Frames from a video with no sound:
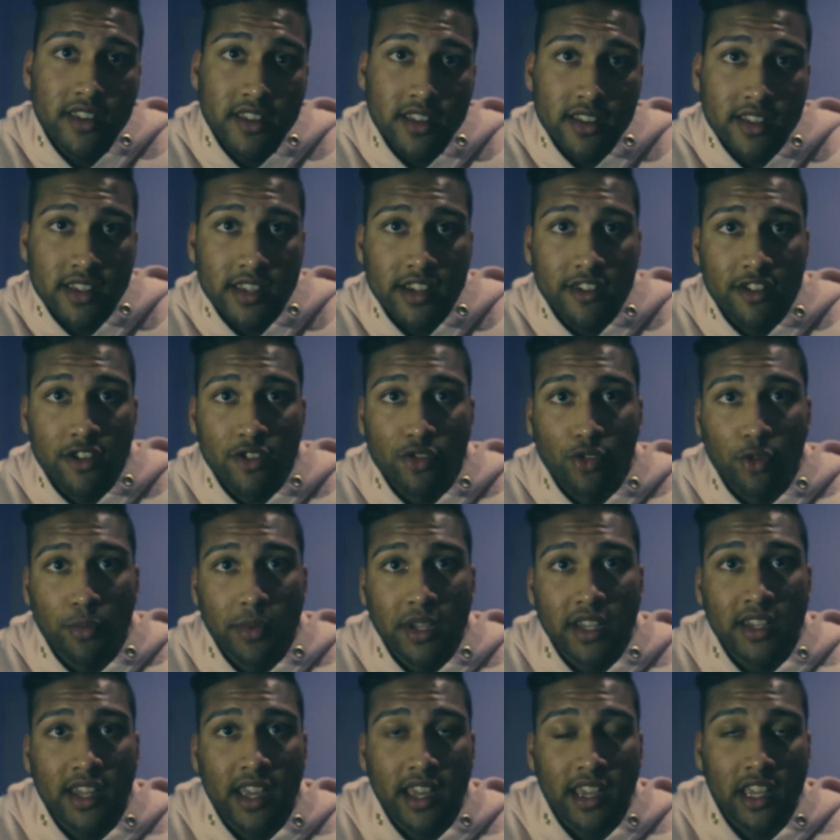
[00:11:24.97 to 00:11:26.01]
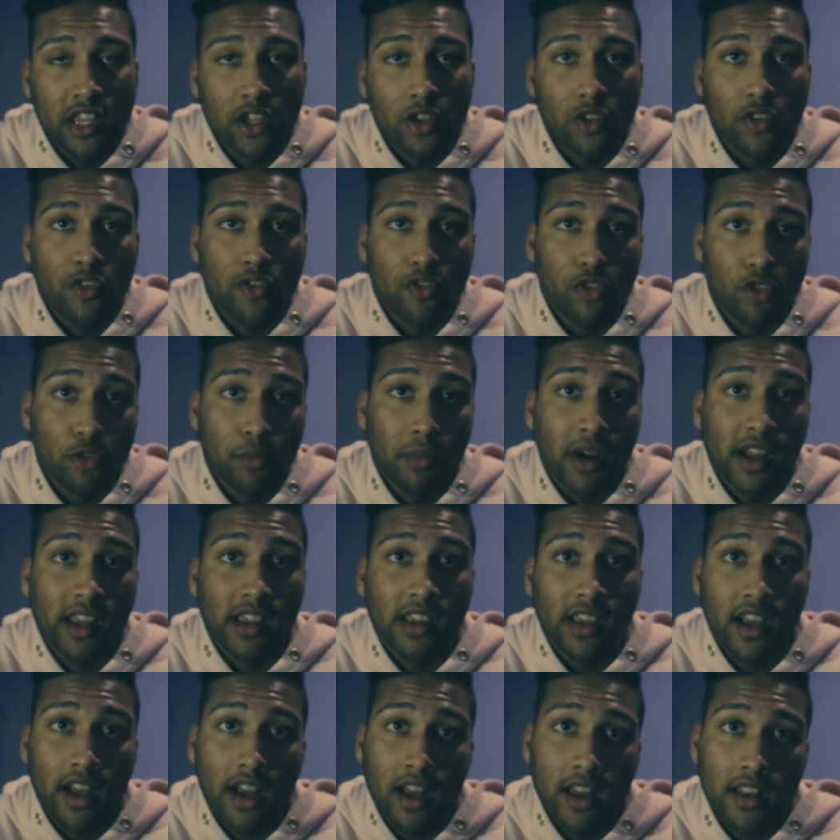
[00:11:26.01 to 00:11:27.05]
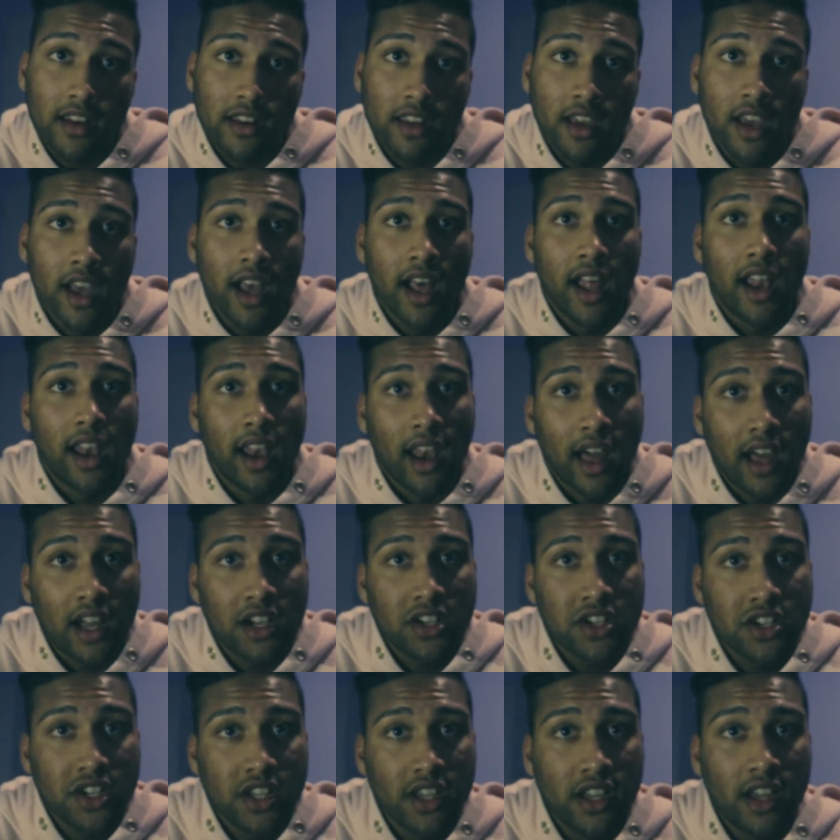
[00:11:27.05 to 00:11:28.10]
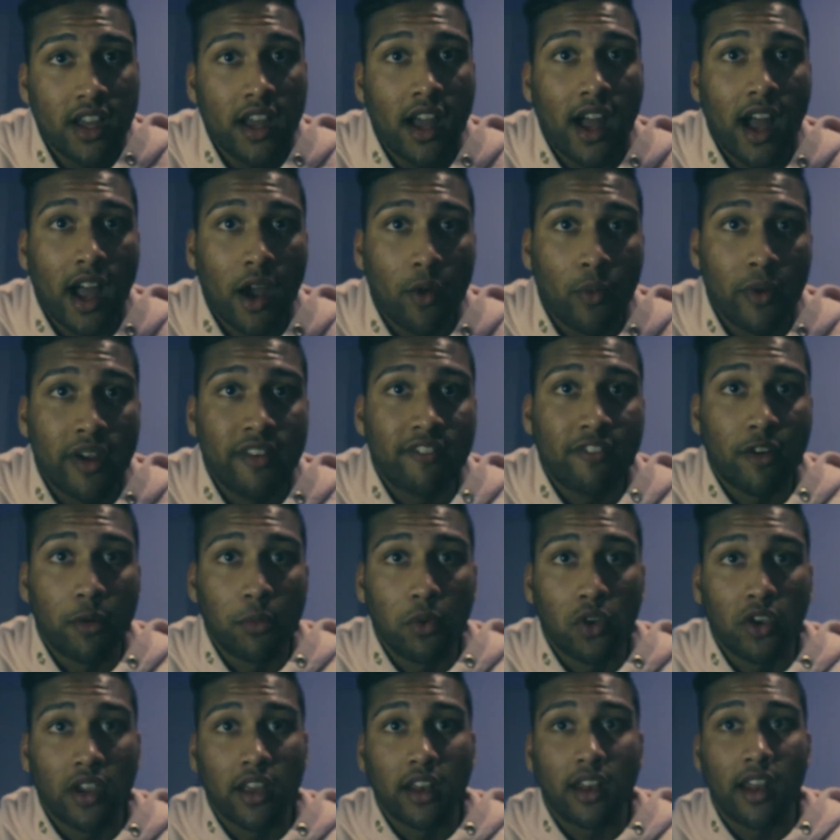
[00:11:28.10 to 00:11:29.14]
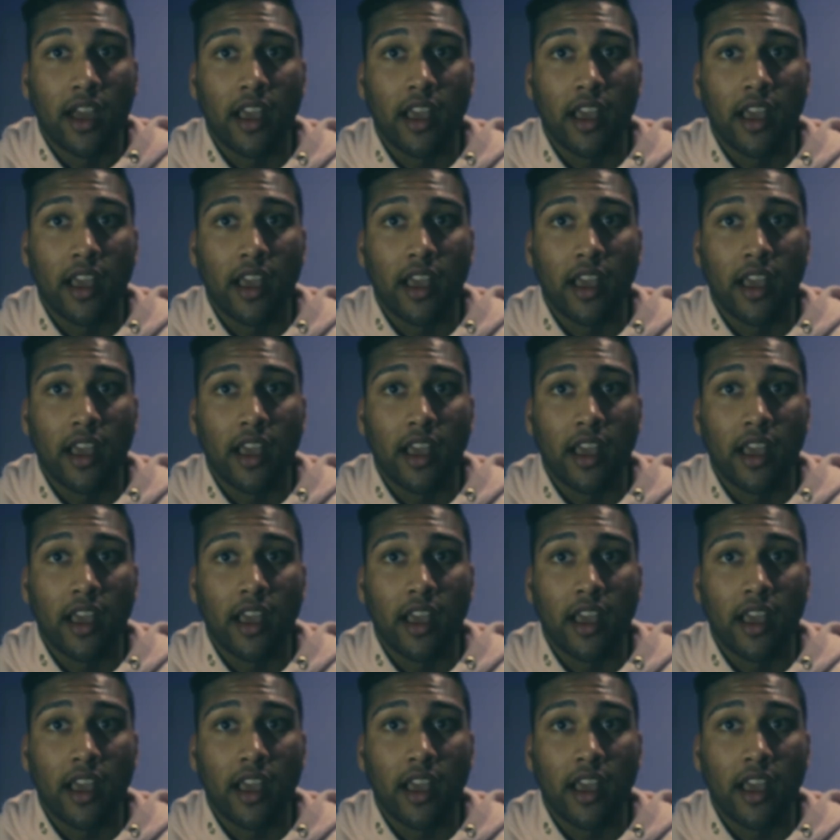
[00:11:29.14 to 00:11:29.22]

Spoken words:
This series will be taking you through my cut. Last year I went from looking